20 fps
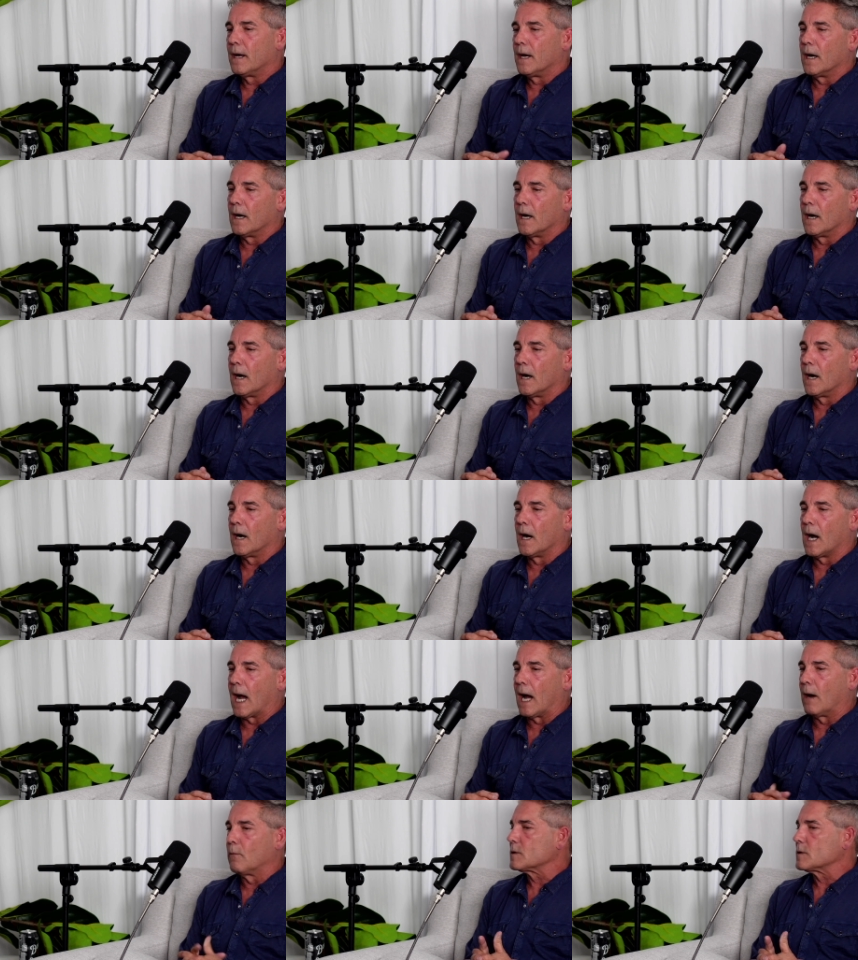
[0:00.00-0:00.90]

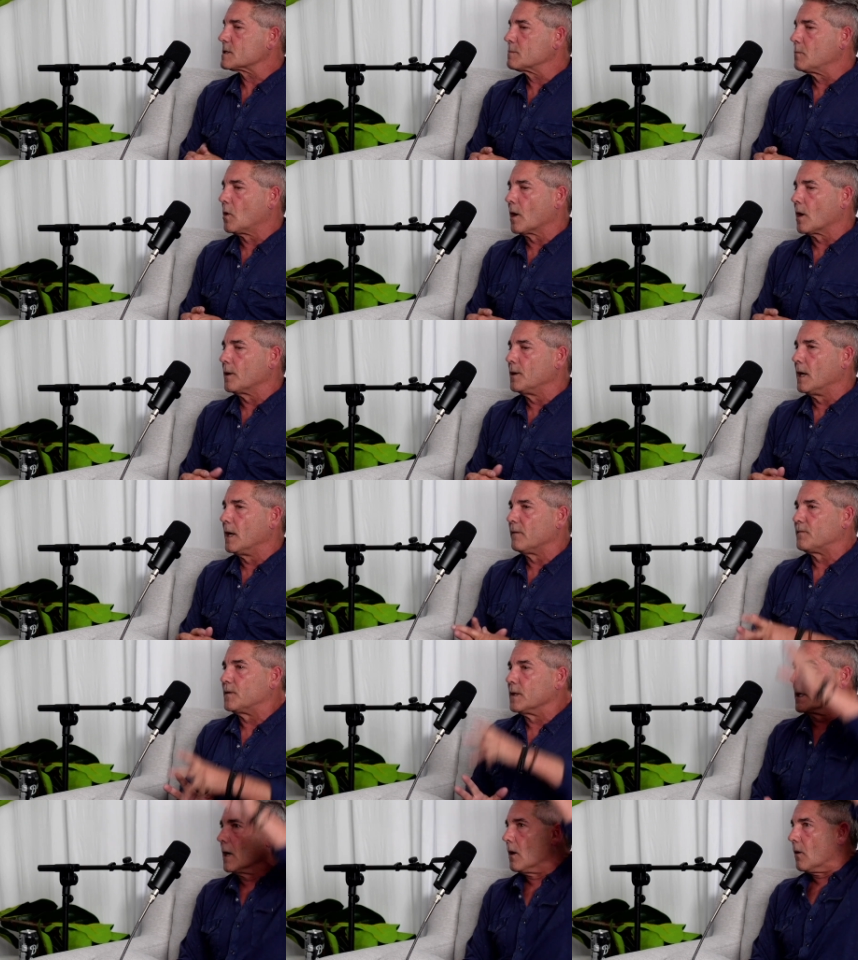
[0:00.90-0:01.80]
I was smart enough
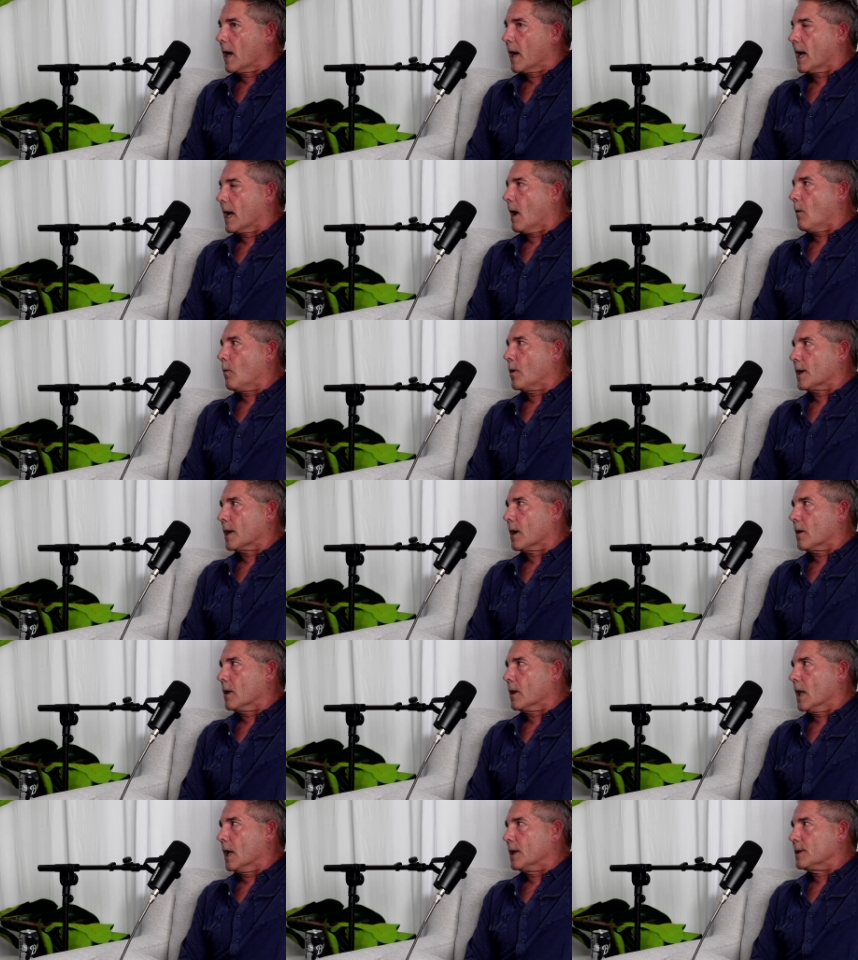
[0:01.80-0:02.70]
to go, hey, I want to go
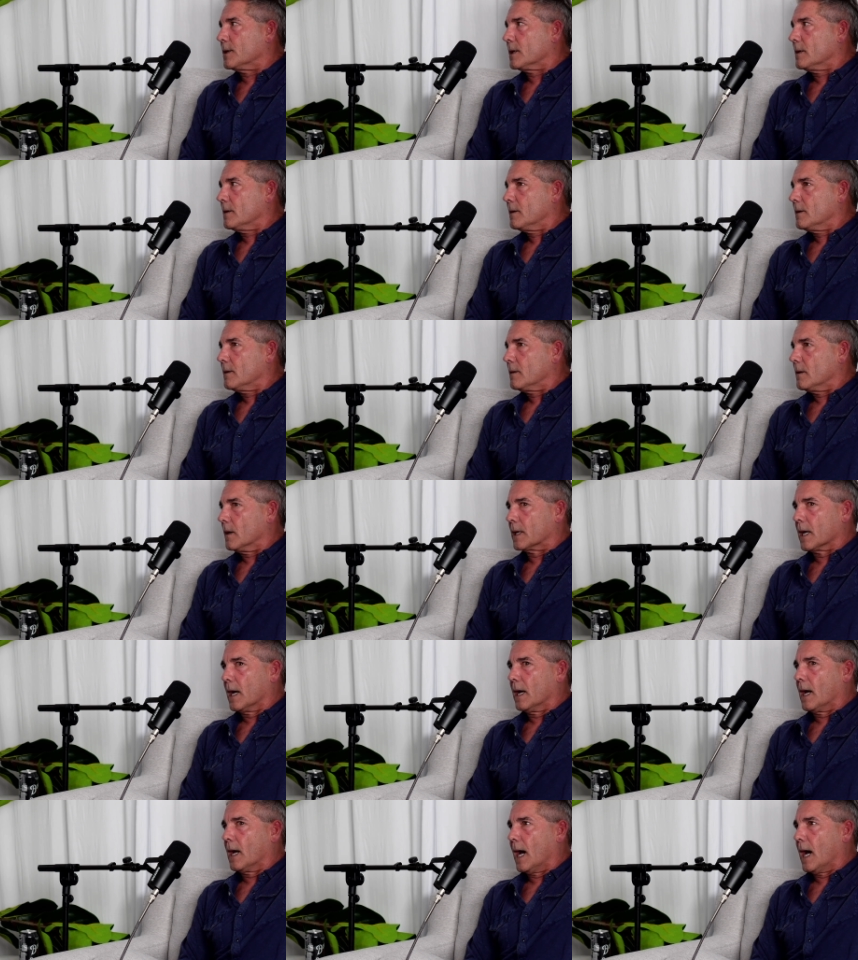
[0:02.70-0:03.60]
to London.
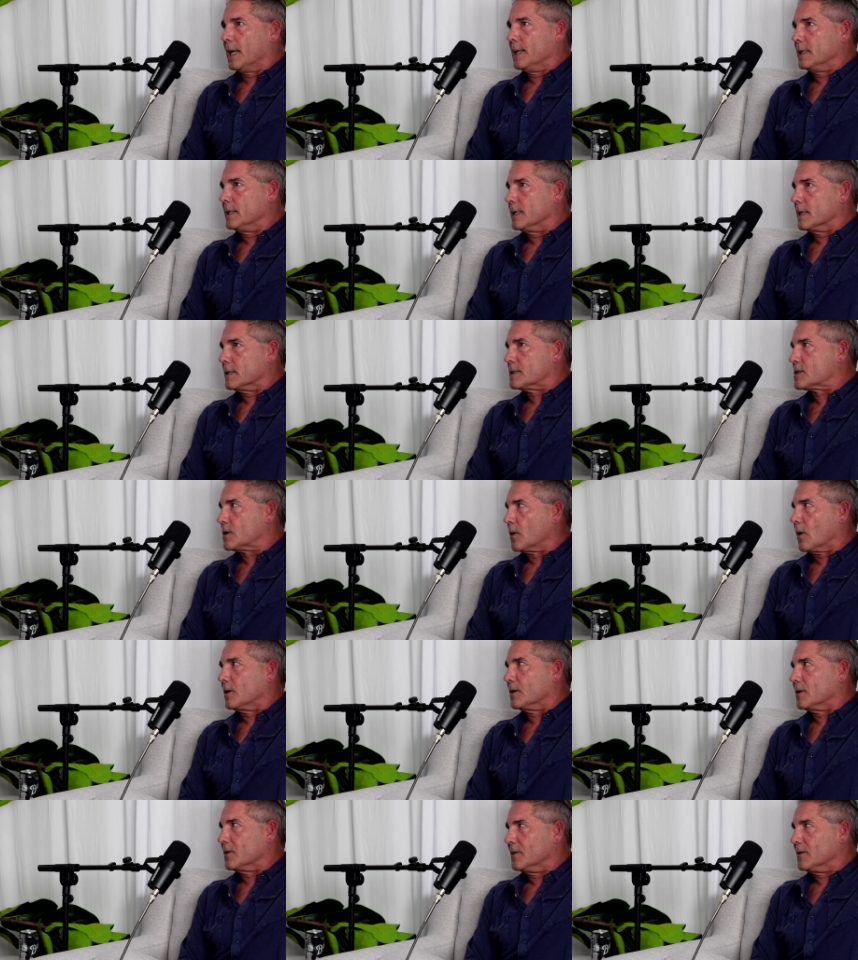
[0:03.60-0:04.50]
Okay, I need to
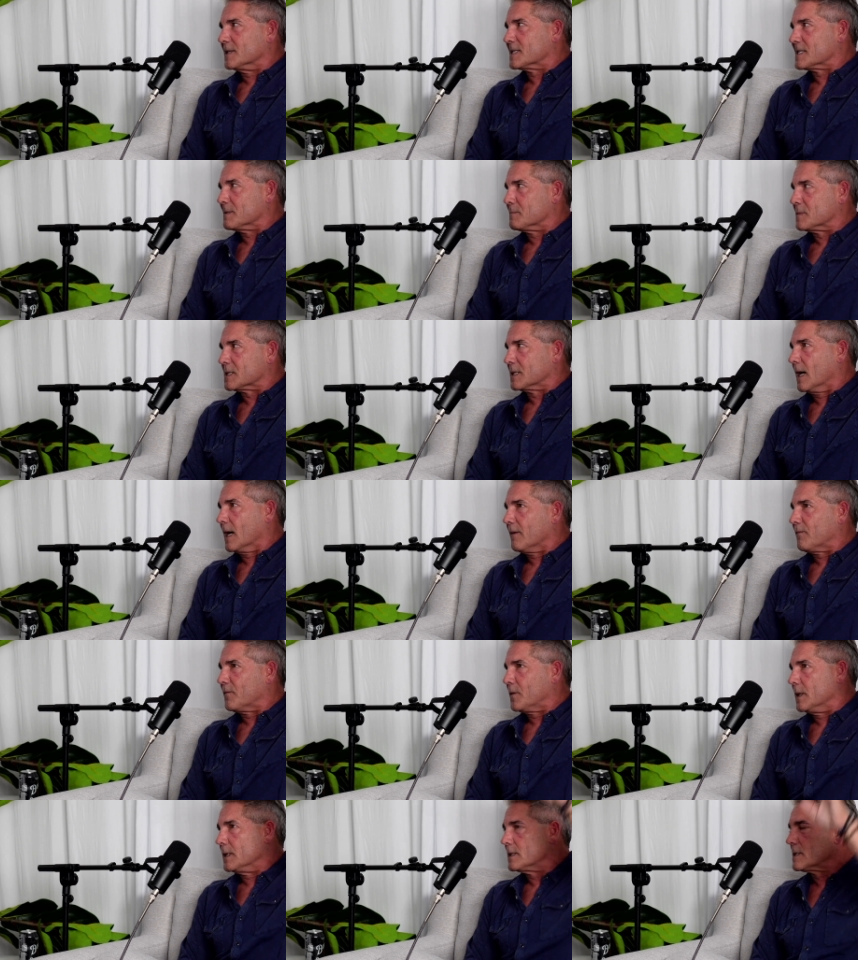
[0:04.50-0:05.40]
start doing some stuff
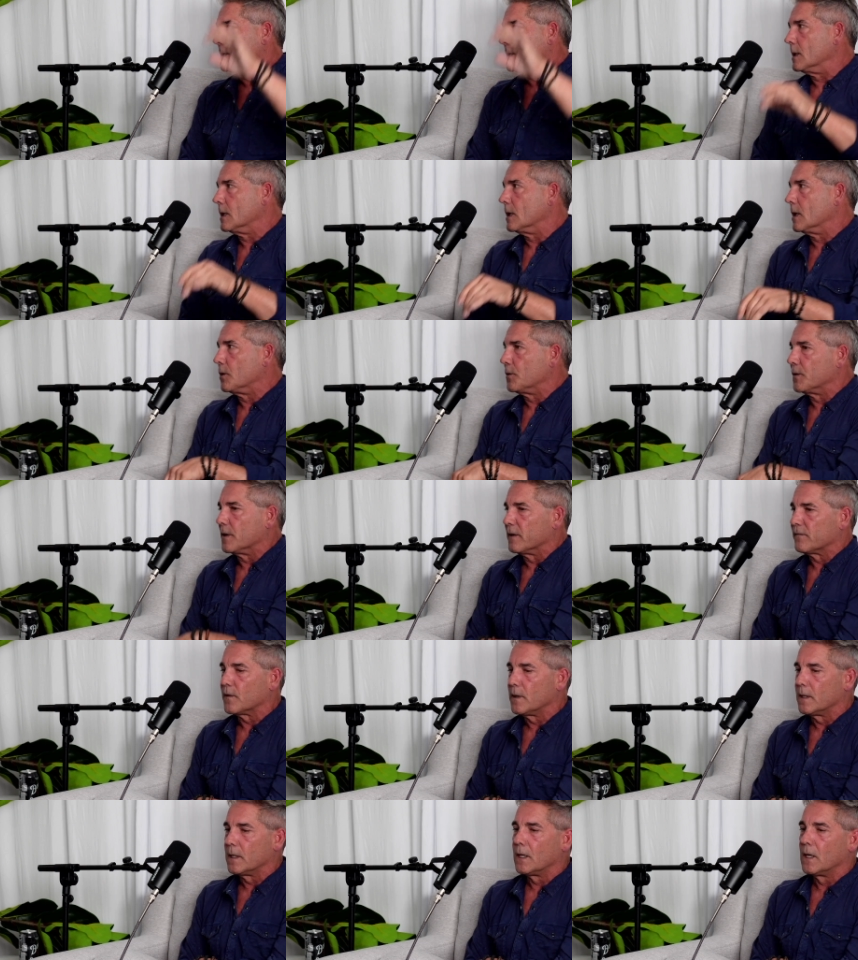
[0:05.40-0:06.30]
that's a little
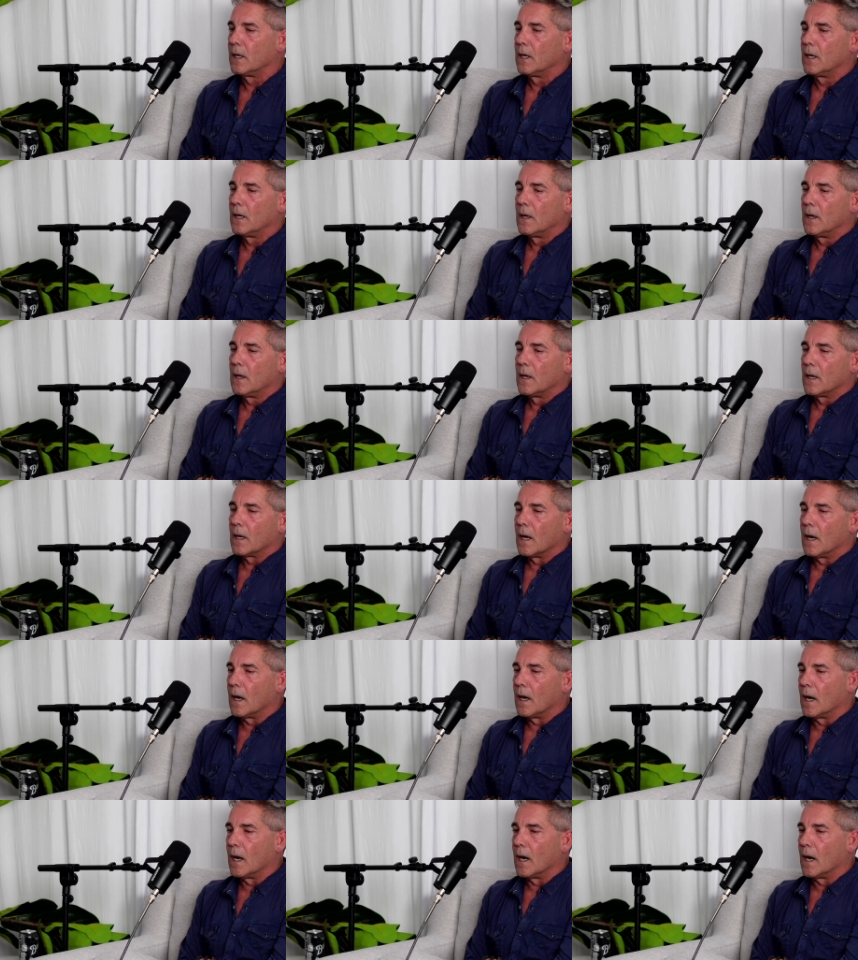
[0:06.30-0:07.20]
different.
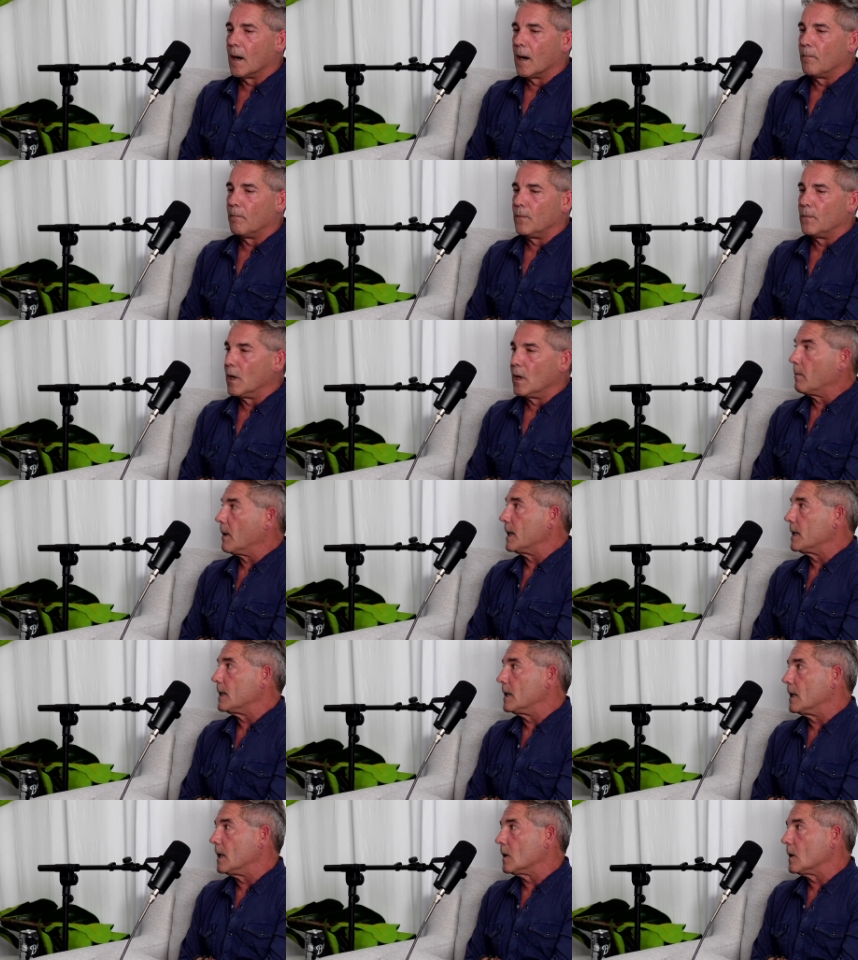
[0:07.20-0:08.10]

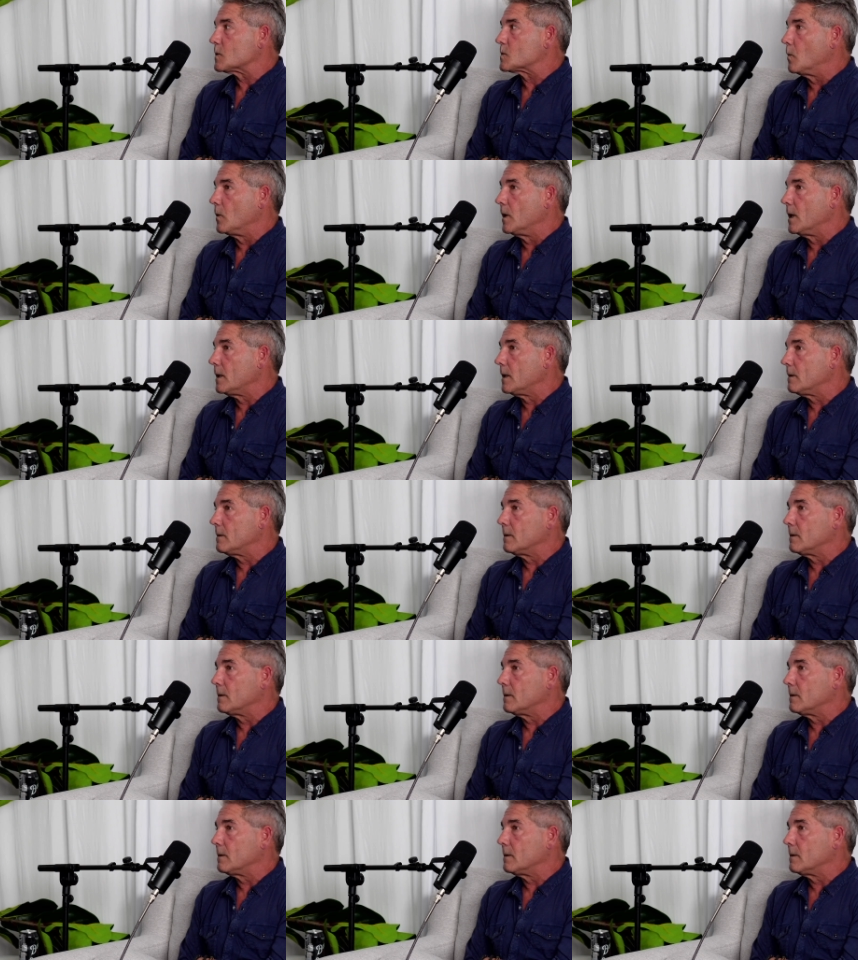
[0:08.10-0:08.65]
Nobody else went.